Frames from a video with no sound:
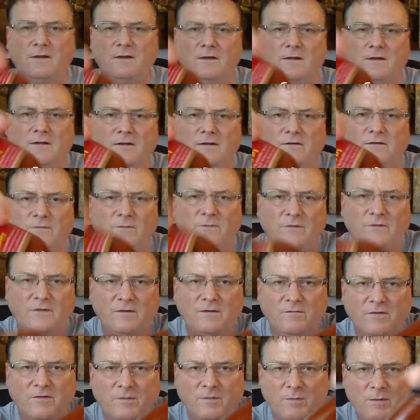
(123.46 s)
This one
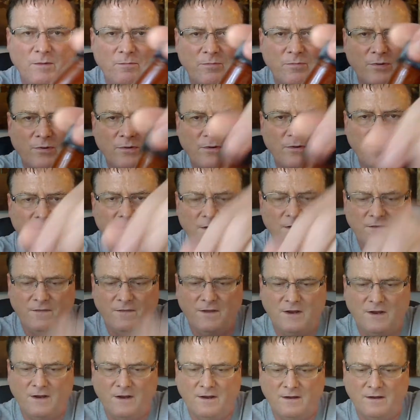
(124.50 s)
seems to be pretty thick.